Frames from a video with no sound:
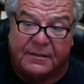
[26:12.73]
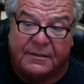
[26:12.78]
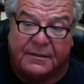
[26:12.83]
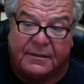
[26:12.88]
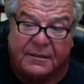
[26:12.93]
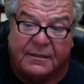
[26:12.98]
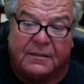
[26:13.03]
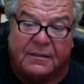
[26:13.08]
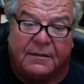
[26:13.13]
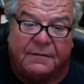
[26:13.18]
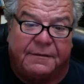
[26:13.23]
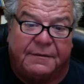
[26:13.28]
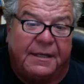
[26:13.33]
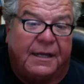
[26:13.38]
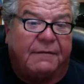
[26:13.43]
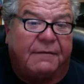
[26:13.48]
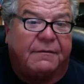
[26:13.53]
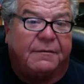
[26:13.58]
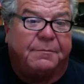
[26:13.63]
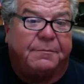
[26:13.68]
If you
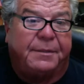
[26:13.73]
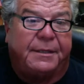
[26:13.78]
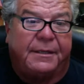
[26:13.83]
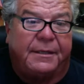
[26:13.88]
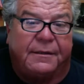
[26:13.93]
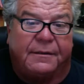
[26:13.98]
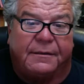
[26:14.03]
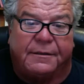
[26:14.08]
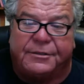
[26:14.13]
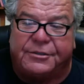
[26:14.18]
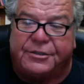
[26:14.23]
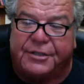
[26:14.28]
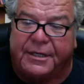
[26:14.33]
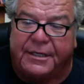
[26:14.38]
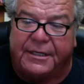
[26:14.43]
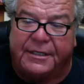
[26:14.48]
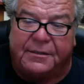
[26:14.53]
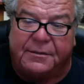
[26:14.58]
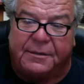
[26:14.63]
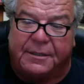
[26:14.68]
have a pier or
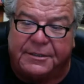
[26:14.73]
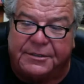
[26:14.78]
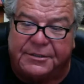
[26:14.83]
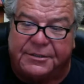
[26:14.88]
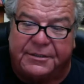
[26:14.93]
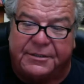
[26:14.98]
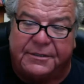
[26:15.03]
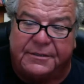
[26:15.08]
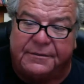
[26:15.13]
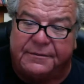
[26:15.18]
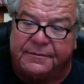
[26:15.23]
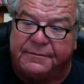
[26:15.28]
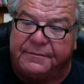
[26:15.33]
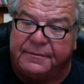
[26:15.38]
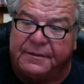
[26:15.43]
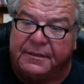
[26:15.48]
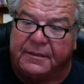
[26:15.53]
jetty question,